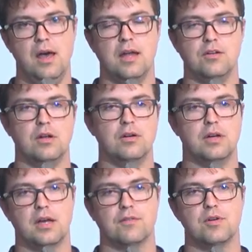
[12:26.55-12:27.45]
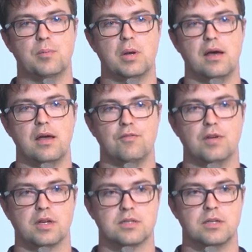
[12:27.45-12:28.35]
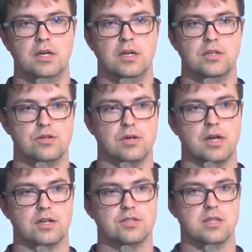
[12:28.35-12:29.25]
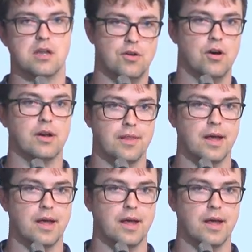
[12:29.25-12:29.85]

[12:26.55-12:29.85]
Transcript: and you'll only have to apply FX to connections that are not in